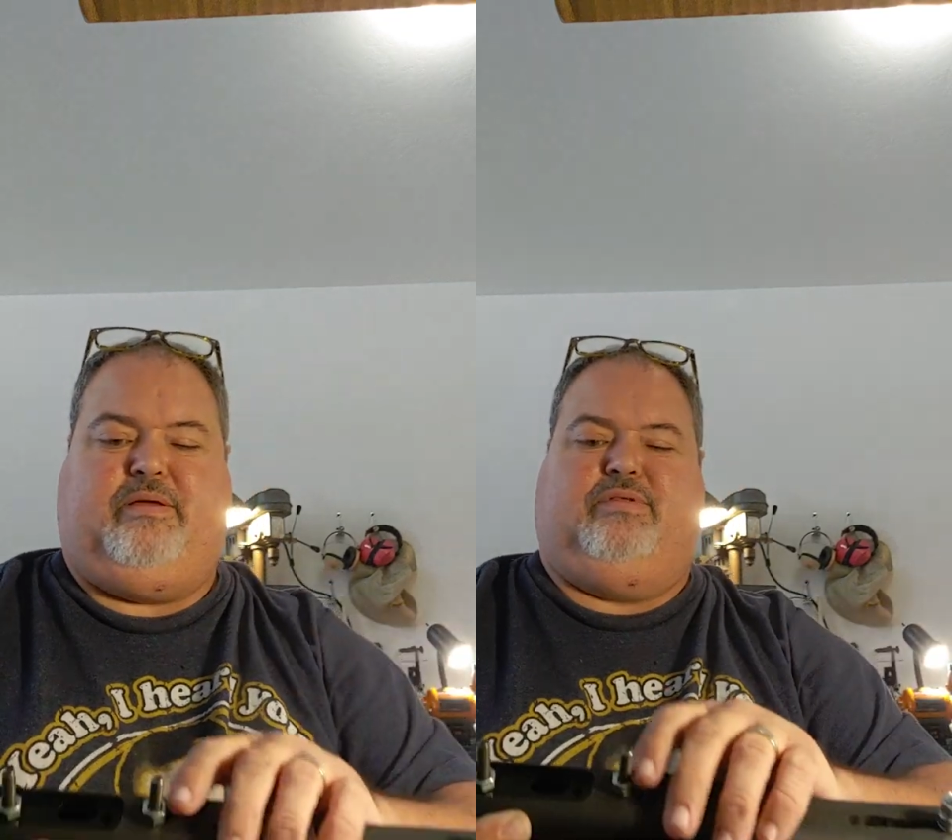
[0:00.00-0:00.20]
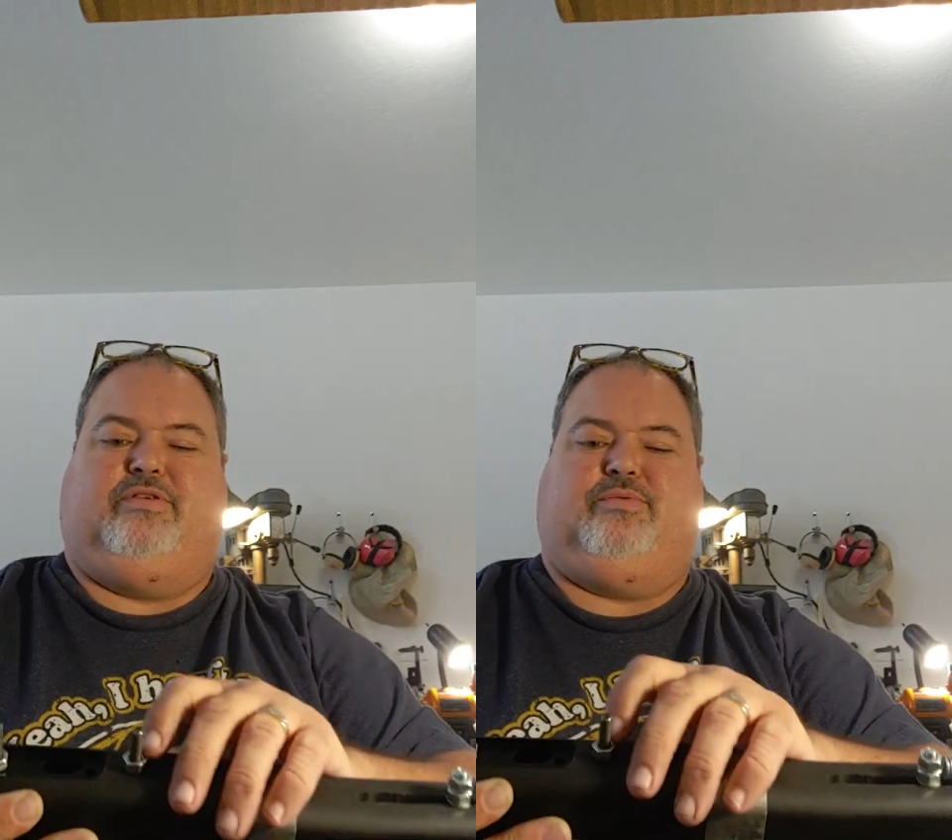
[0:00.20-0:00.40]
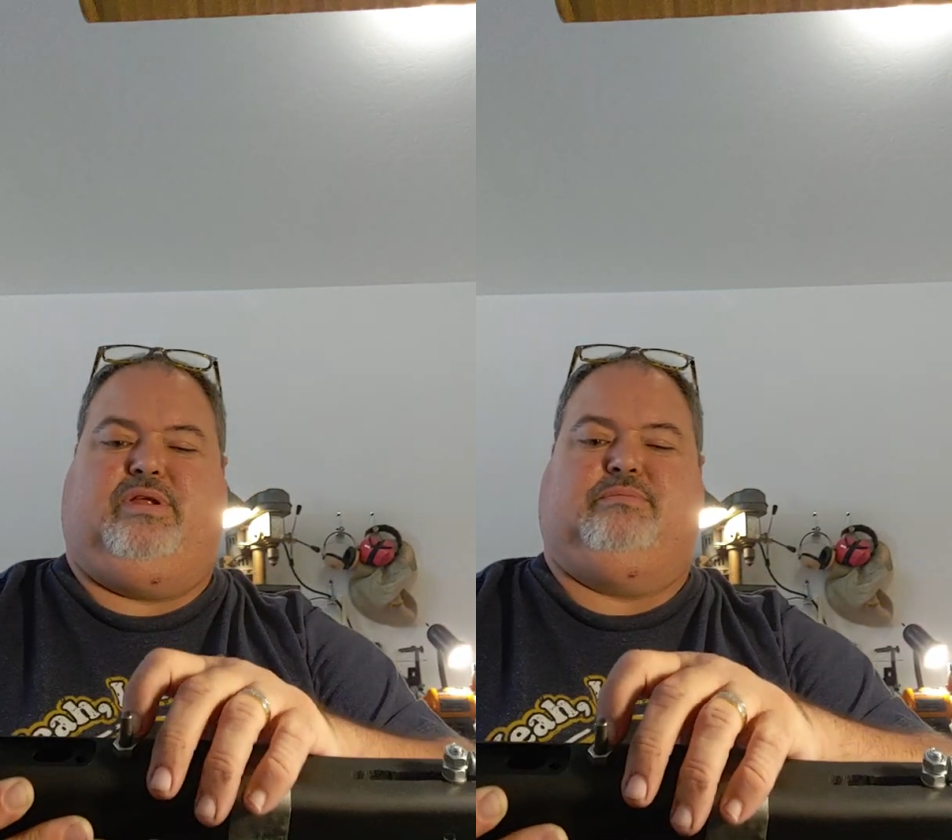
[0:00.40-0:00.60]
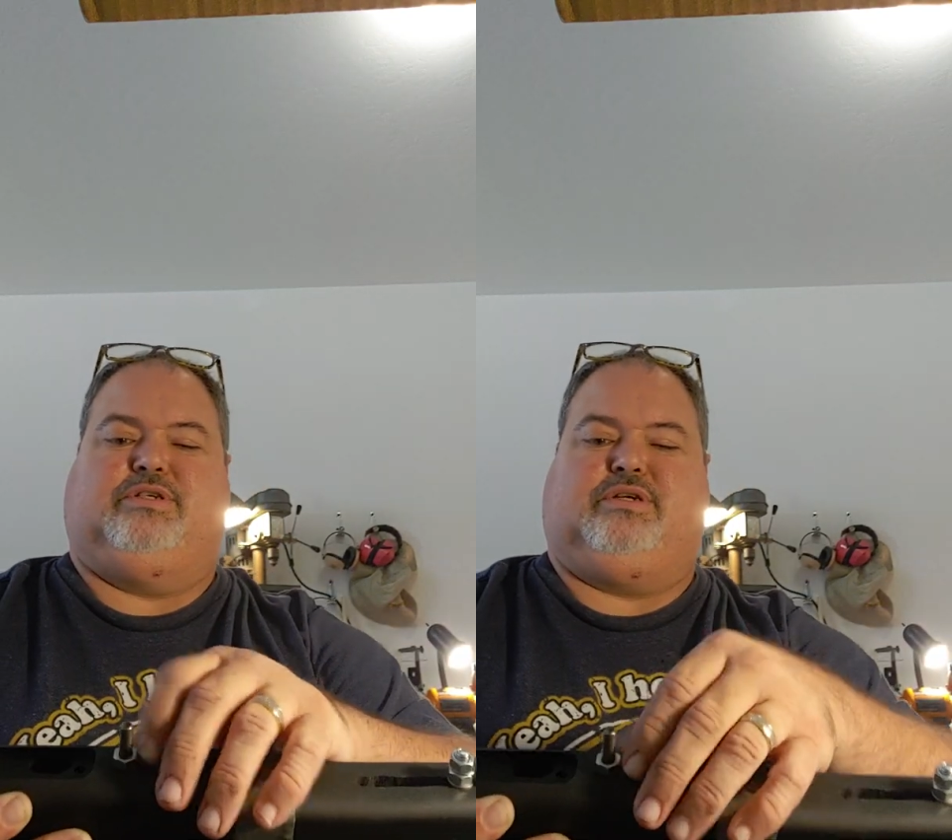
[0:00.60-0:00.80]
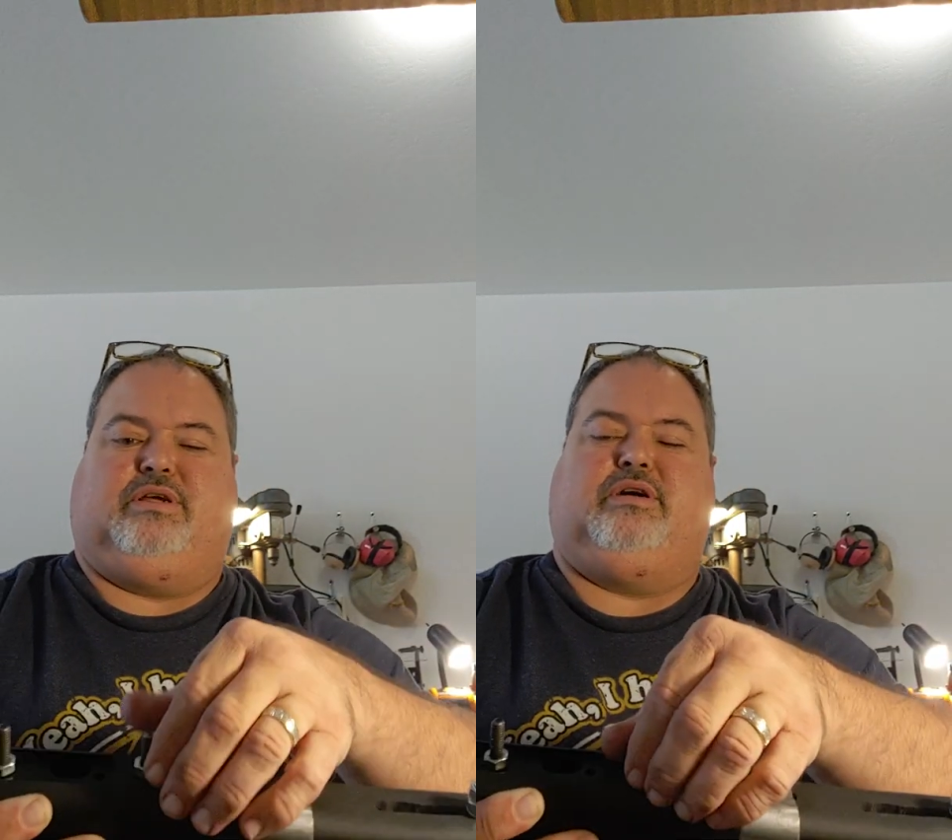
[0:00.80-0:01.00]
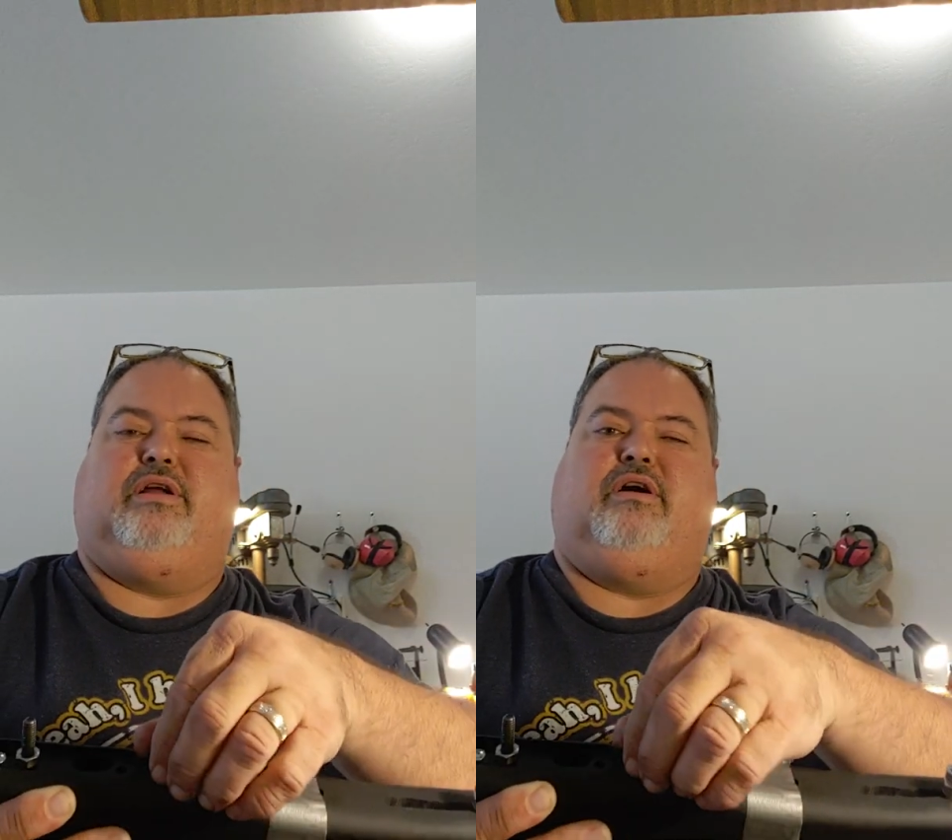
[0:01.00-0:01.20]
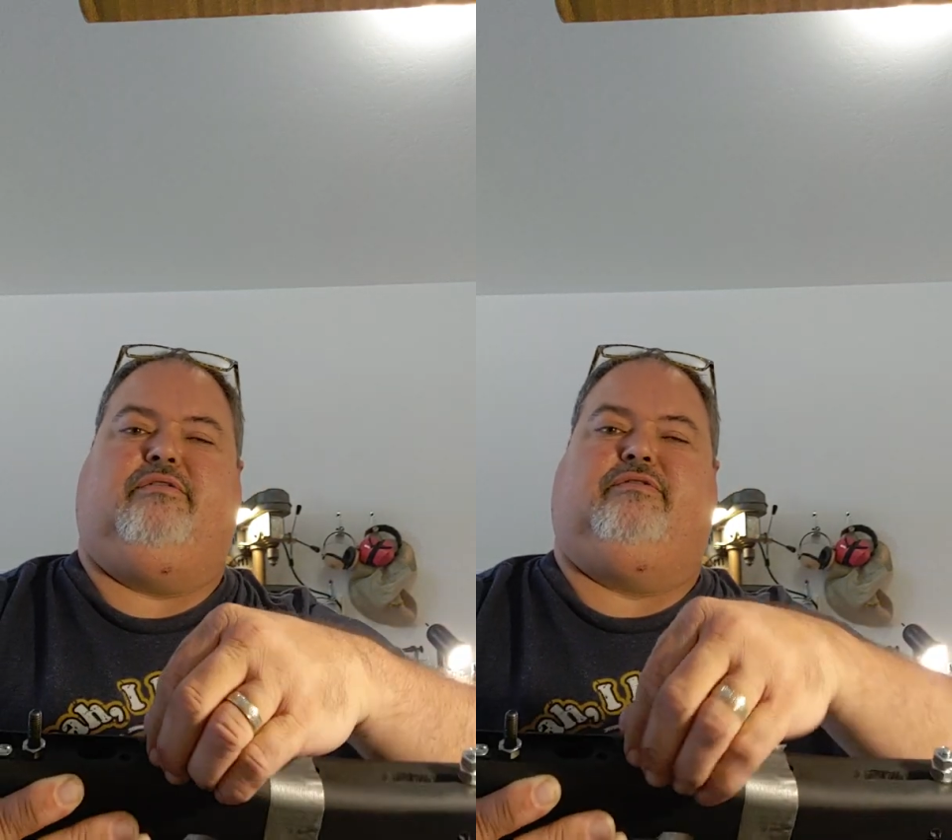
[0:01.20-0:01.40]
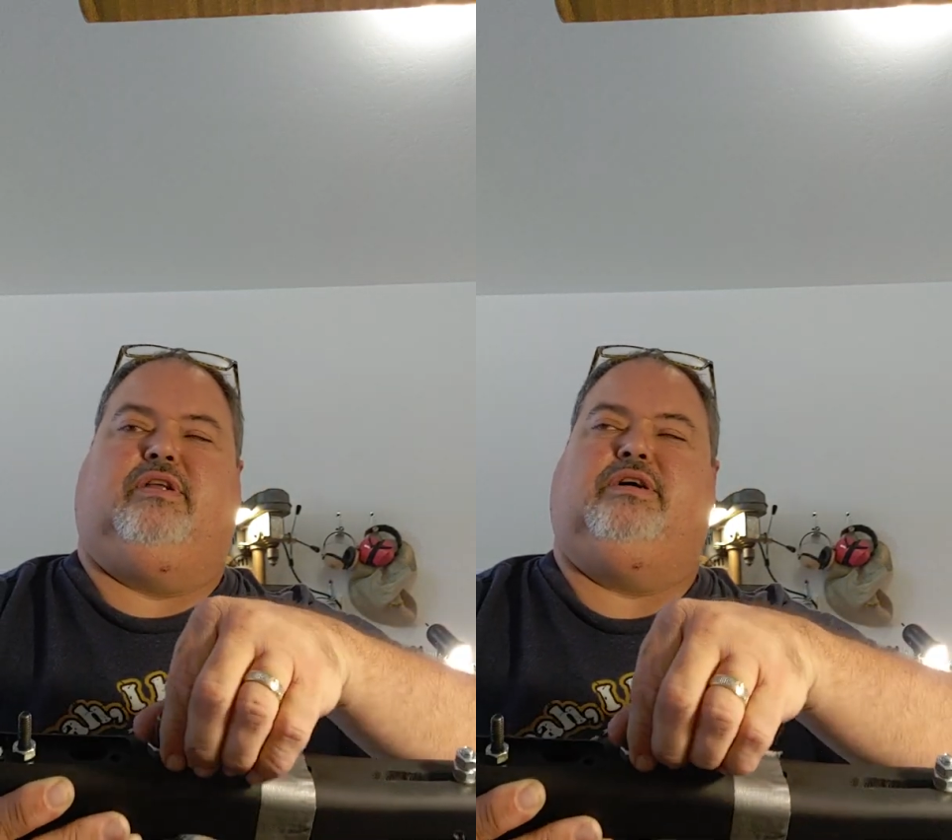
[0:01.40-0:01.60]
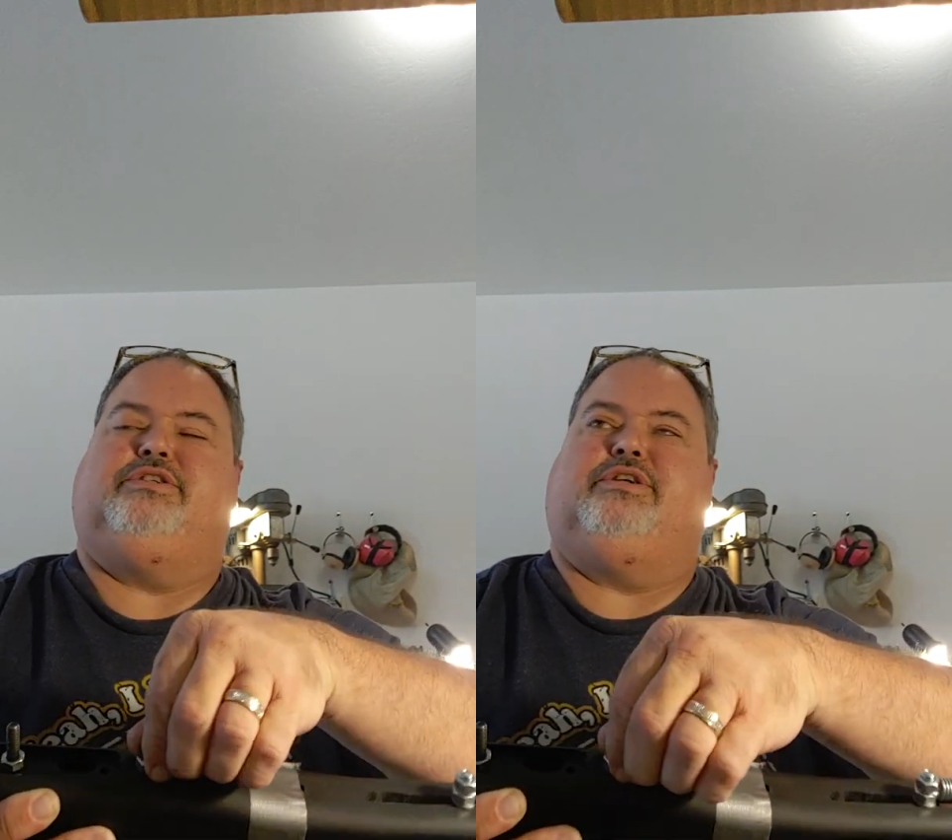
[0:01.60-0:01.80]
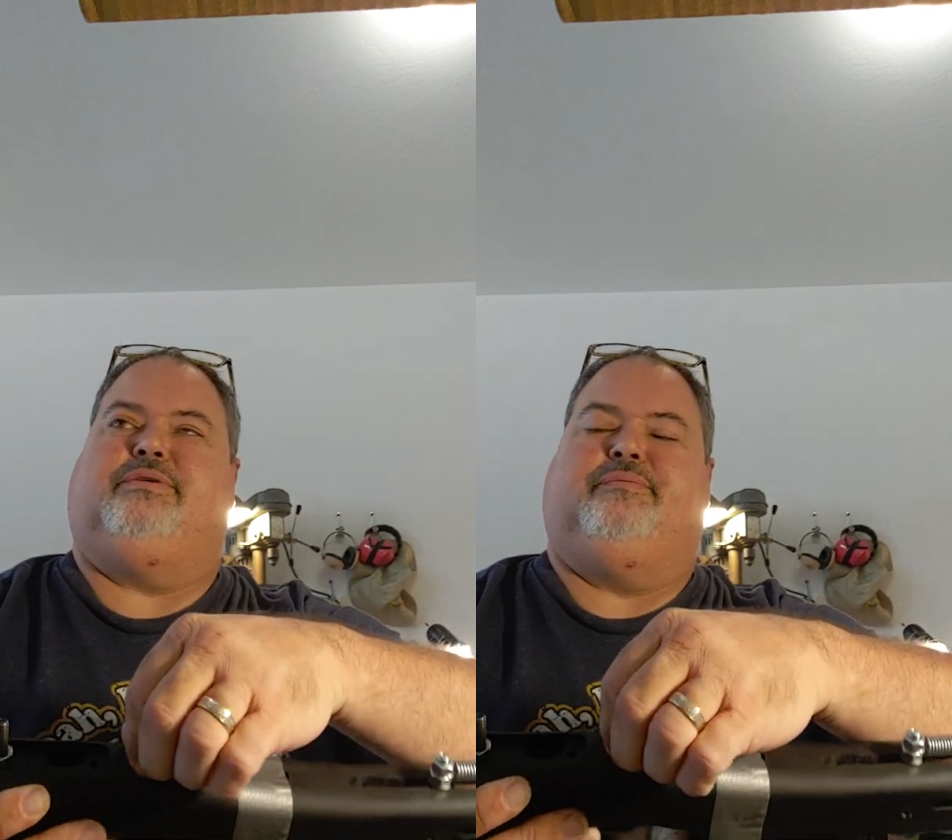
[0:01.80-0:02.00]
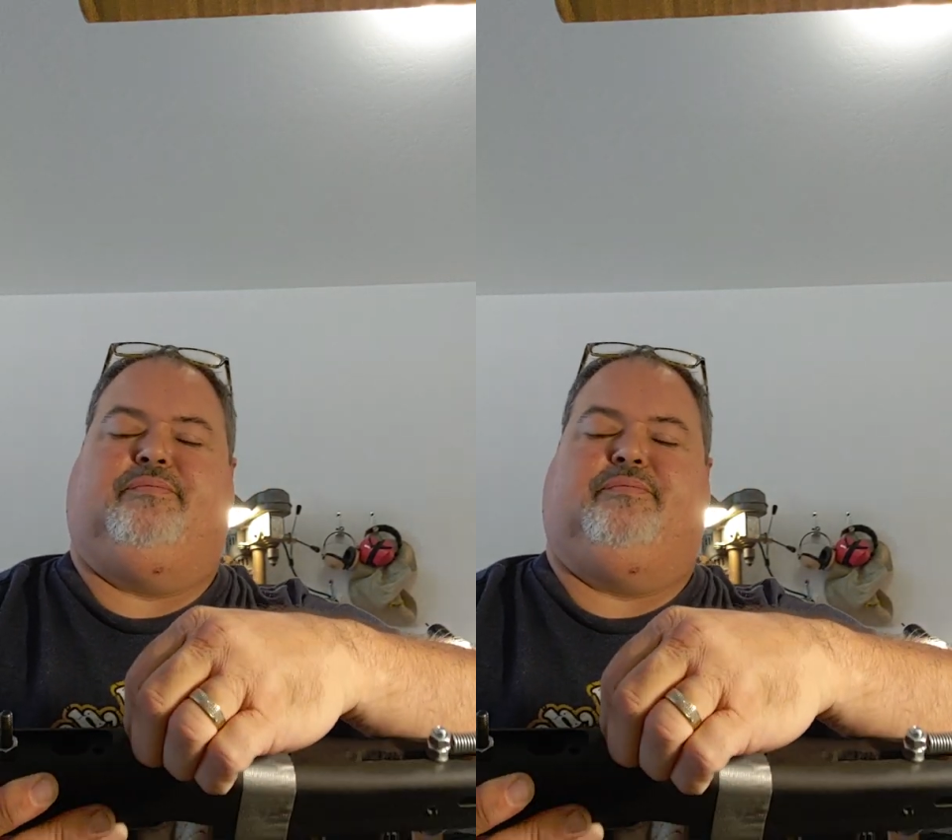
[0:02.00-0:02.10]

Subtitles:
This one I'm just going to cut off flush.